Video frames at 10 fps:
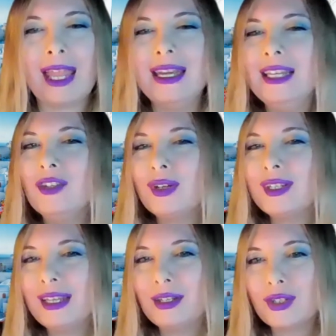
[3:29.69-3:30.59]
an
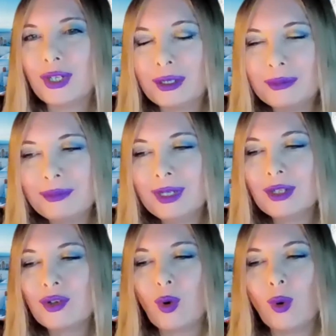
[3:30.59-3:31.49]
interesting term
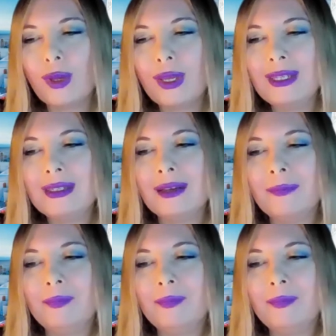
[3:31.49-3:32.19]
coined